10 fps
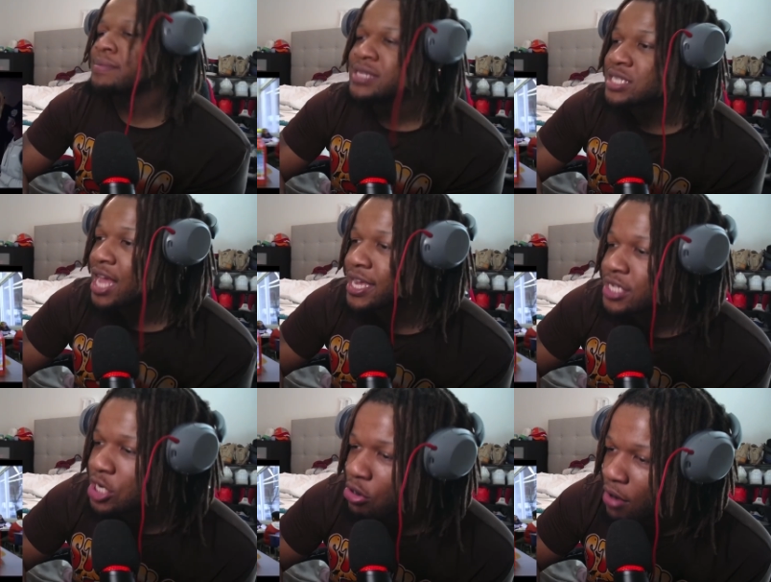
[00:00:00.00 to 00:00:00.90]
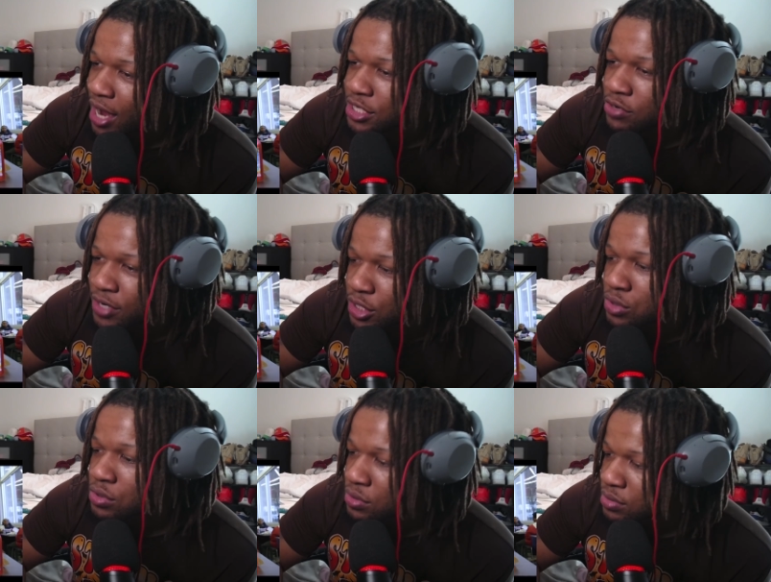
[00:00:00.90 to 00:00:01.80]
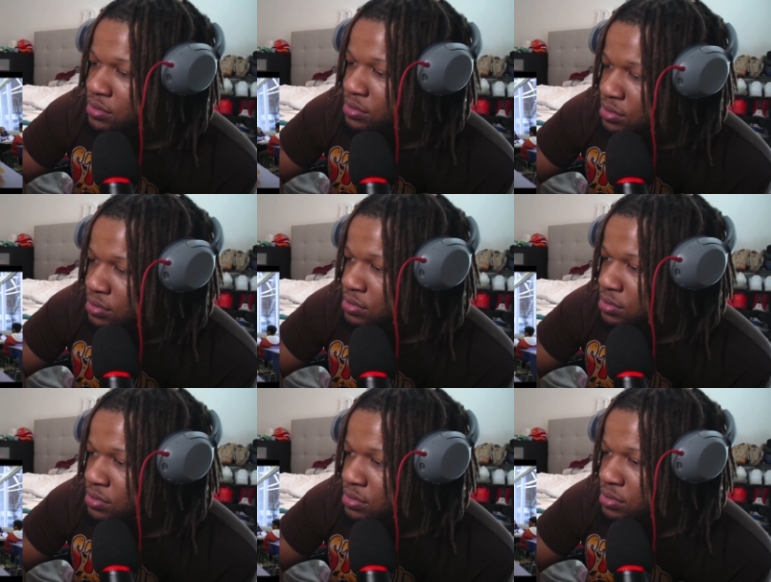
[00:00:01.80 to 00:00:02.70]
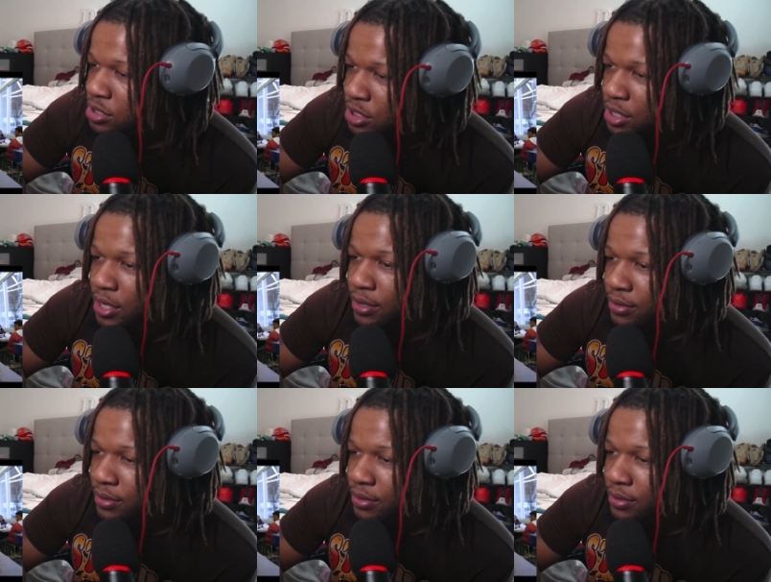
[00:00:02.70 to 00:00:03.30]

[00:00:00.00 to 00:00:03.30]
me slide to graduate school. Shit.